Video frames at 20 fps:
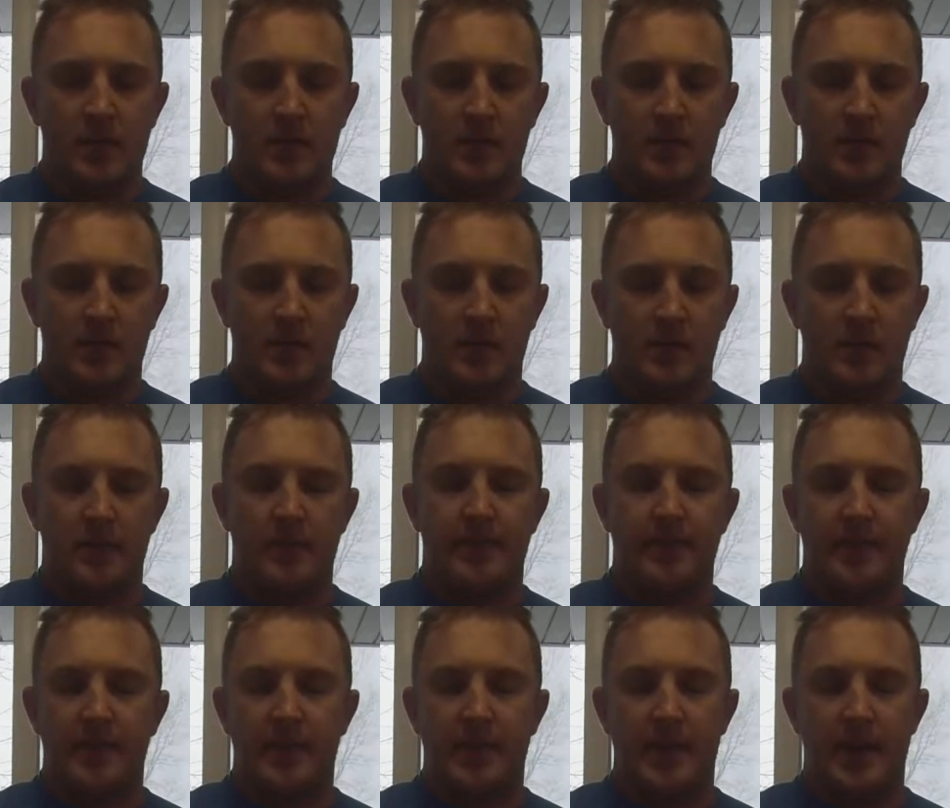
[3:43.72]

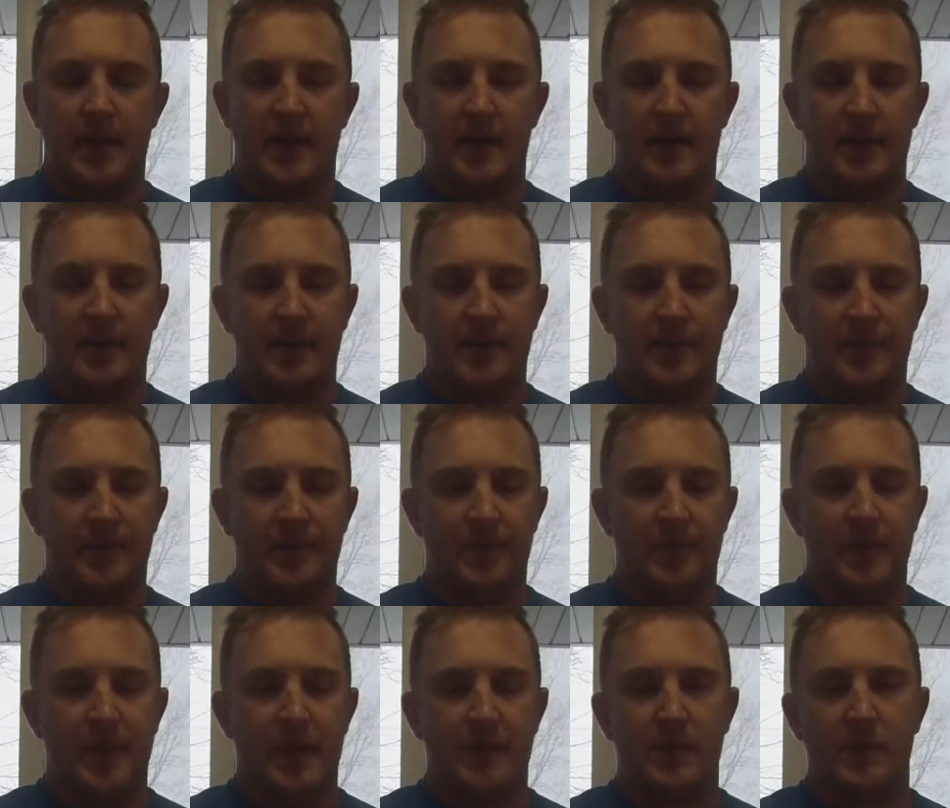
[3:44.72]
So
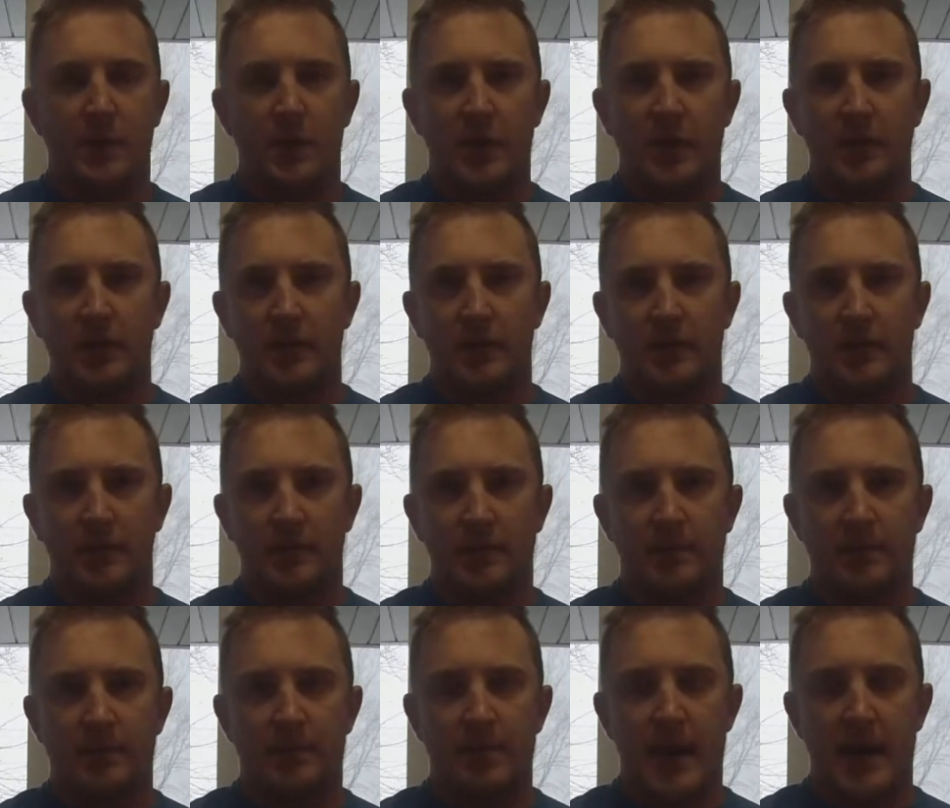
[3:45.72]
that's one
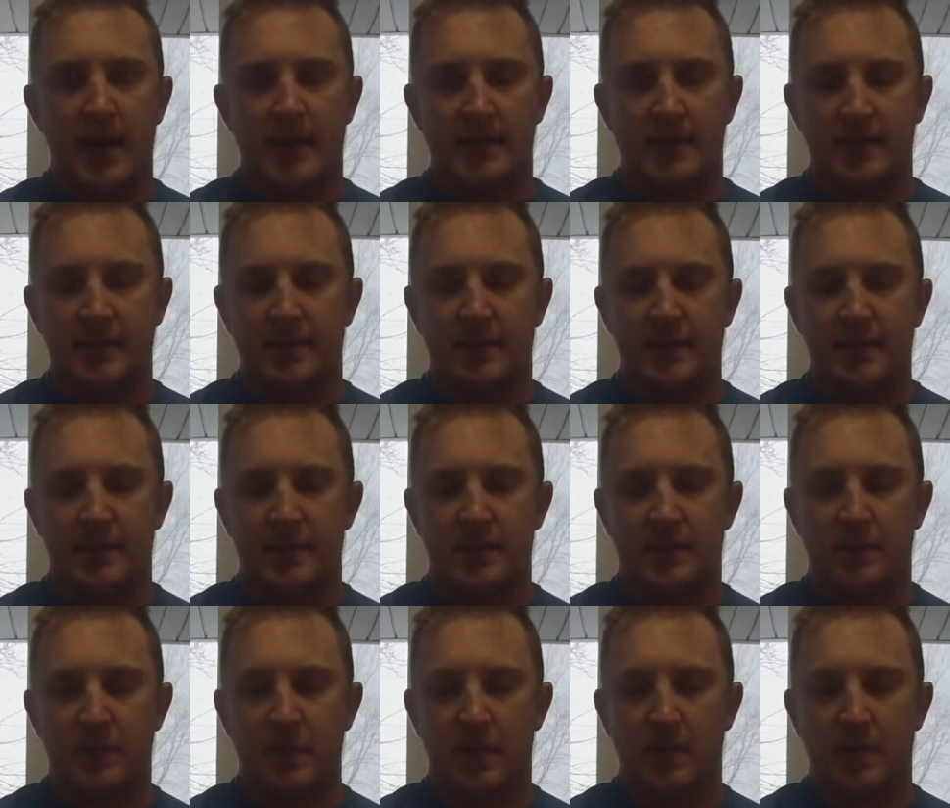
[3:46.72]
positive for the
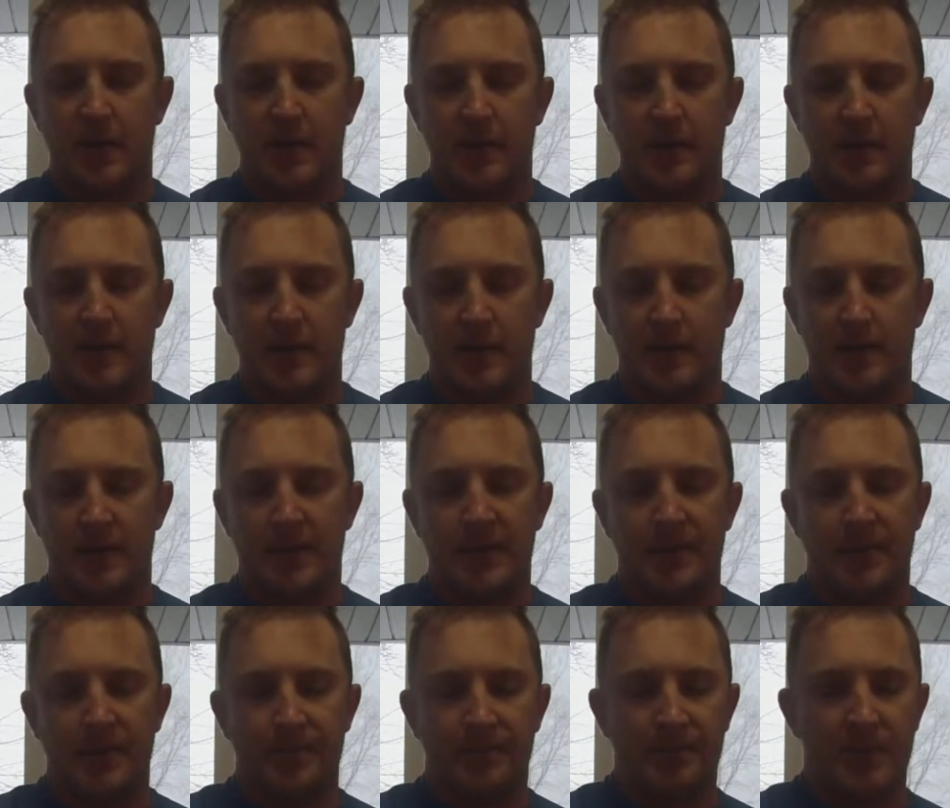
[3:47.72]
Spro, but
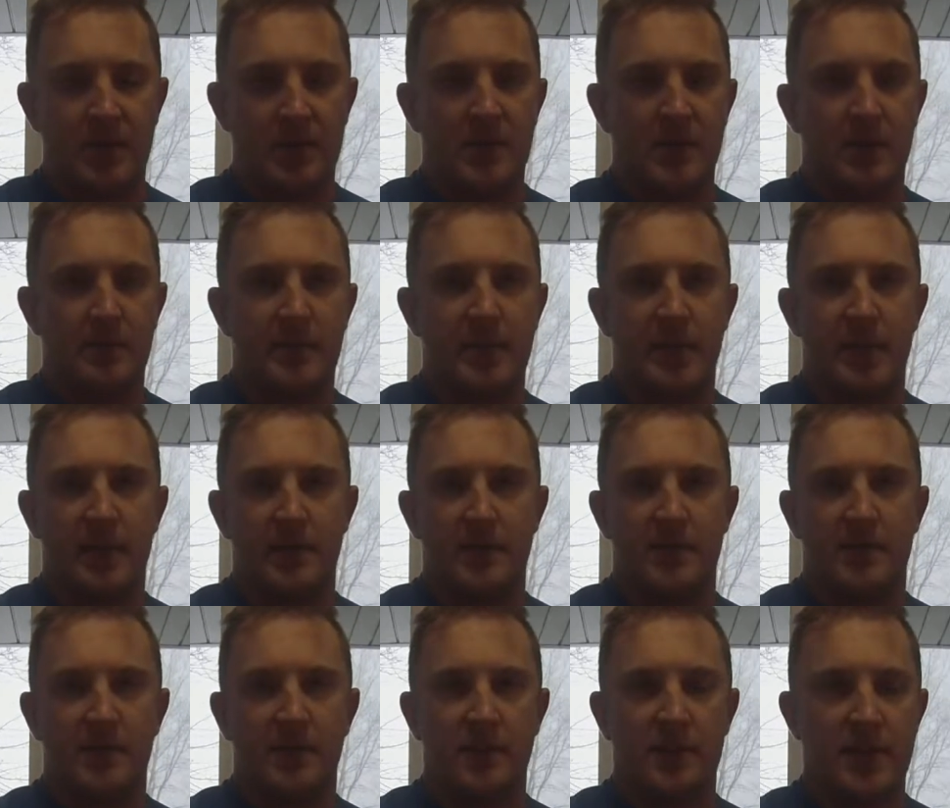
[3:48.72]
the Terminator is
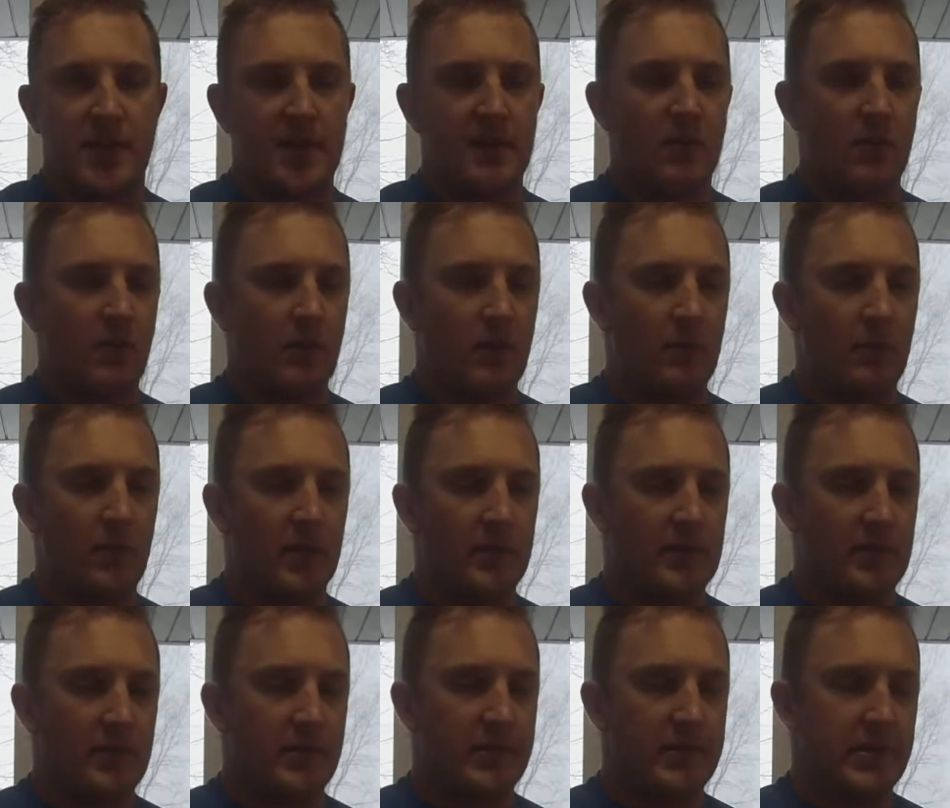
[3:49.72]
still not horrible at
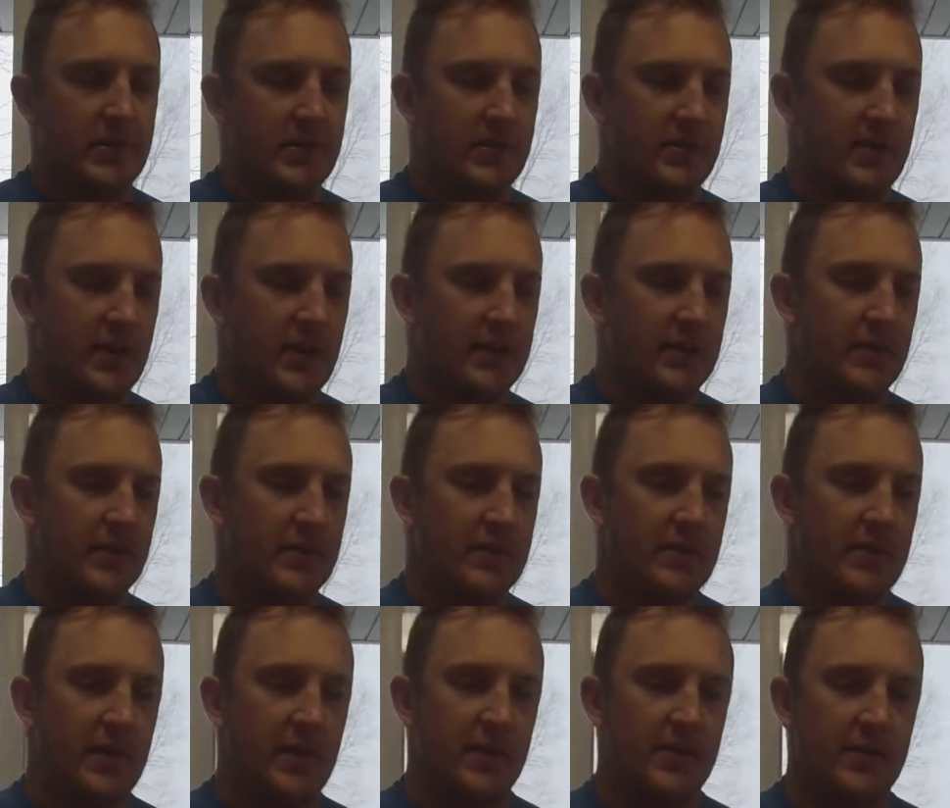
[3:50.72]
those
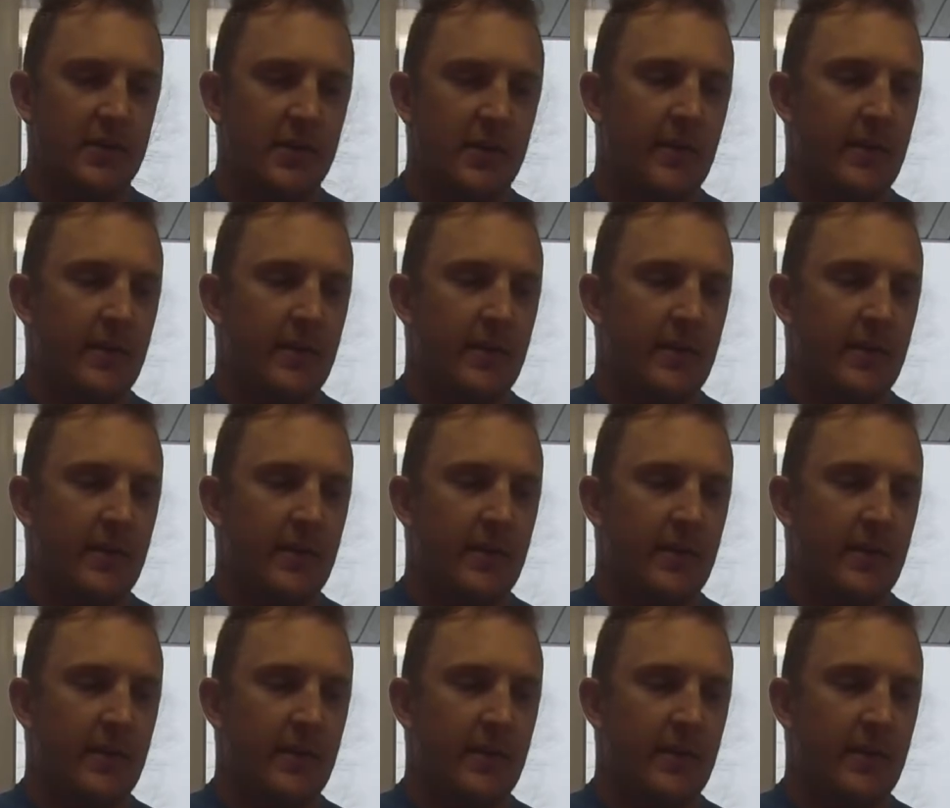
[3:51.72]
things.